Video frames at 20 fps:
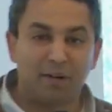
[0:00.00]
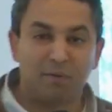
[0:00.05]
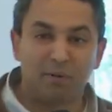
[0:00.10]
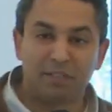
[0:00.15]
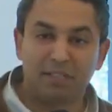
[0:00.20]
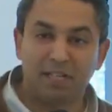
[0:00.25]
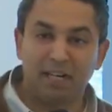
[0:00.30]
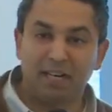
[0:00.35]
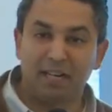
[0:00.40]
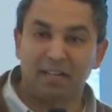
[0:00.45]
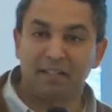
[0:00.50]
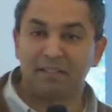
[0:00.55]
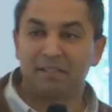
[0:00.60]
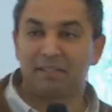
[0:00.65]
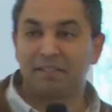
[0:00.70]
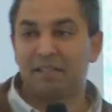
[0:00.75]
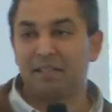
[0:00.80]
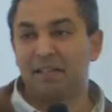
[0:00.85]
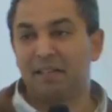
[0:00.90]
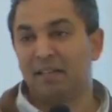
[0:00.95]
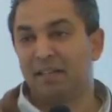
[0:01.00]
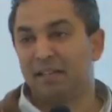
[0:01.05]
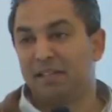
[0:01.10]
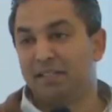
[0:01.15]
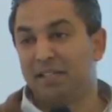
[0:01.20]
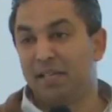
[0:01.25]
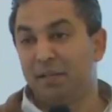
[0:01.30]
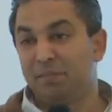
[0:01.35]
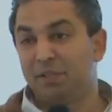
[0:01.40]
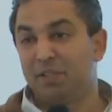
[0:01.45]
and resilience
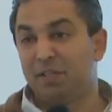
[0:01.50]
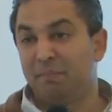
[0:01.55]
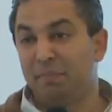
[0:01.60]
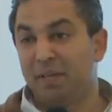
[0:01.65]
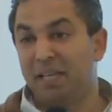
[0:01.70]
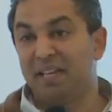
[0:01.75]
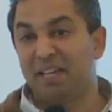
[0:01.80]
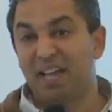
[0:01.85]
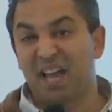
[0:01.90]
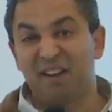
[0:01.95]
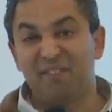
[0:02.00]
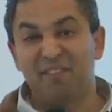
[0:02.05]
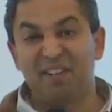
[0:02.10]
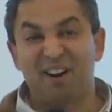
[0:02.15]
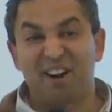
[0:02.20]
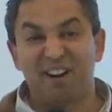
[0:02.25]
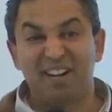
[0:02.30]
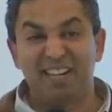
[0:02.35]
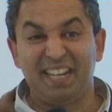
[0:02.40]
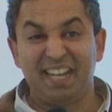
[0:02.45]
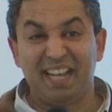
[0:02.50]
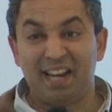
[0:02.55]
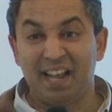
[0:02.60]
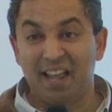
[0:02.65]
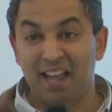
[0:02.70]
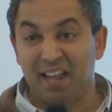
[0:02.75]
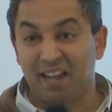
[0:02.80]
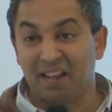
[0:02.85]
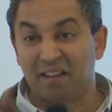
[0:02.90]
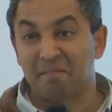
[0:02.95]
seems to be kind of in our
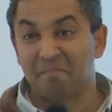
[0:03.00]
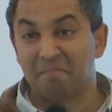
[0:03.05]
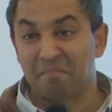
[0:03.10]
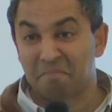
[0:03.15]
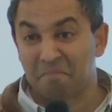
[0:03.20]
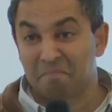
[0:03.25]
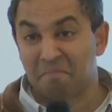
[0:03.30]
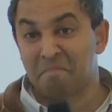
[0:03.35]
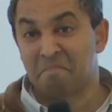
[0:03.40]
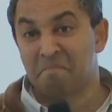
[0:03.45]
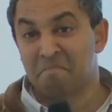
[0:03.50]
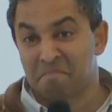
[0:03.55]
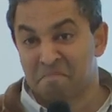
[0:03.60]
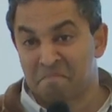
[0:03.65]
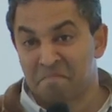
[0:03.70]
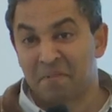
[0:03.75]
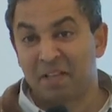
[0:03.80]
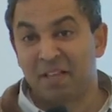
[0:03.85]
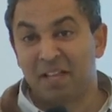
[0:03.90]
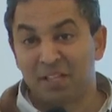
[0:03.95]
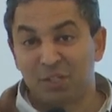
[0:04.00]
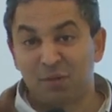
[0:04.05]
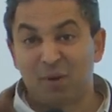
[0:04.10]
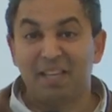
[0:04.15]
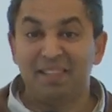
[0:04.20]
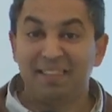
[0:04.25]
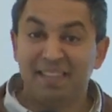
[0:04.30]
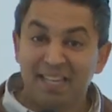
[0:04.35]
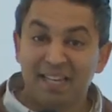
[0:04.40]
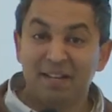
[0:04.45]
DNA. So
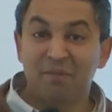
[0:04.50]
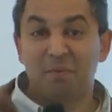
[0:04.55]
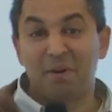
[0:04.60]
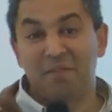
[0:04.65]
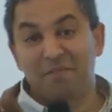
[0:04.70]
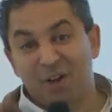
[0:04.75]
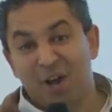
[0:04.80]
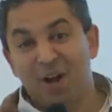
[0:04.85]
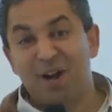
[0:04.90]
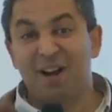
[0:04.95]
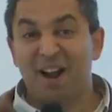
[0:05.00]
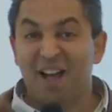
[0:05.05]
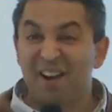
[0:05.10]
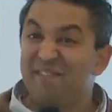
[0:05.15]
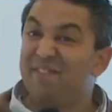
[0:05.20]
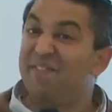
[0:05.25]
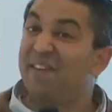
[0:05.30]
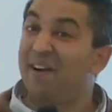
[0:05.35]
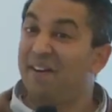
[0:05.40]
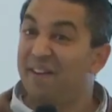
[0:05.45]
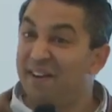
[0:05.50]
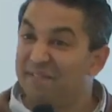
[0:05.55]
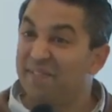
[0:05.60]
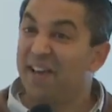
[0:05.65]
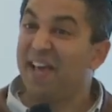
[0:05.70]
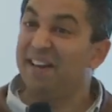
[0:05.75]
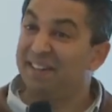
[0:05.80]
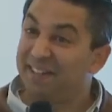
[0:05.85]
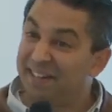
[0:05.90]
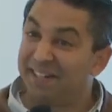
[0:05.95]
I think we've got an unfair
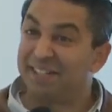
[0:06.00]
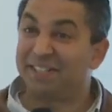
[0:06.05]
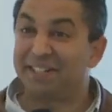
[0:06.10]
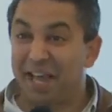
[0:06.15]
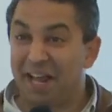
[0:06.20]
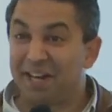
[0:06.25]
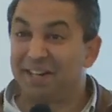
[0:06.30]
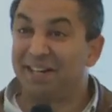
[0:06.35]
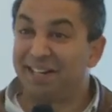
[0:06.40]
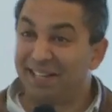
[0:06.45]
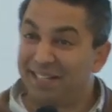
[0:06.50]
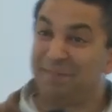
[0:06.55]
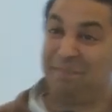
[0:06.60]
advantage, candidly